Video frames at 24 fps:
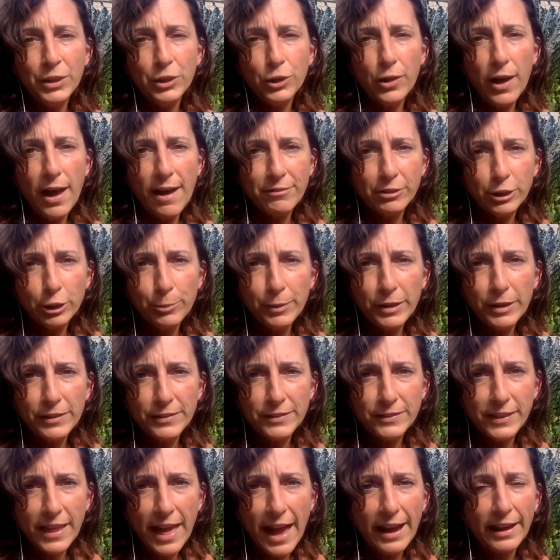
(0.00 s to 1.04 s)
You'll have a little bit of
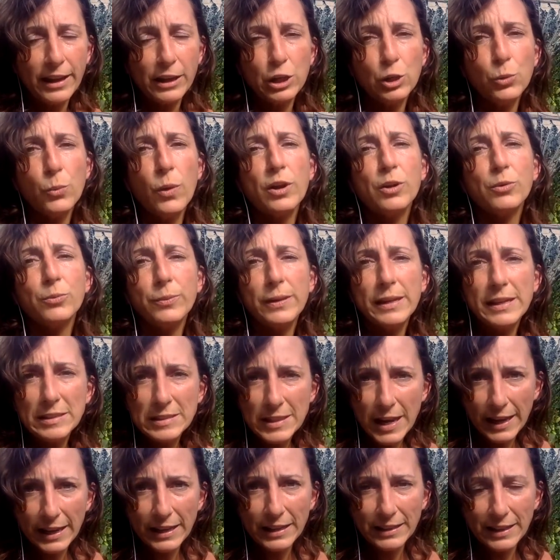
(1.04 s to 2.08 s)
slack and you want to
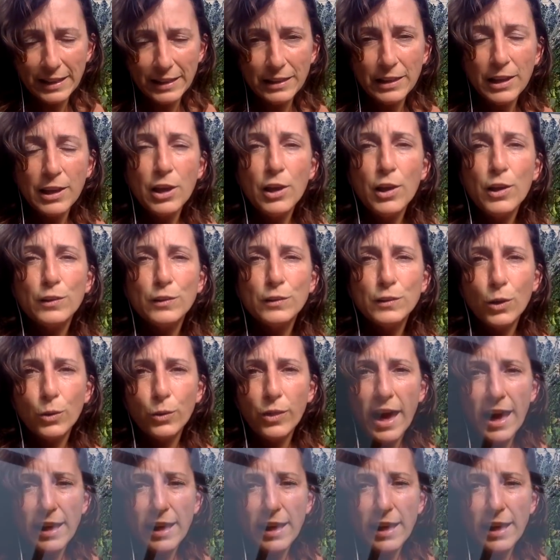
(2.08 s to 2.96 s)
retighten it. So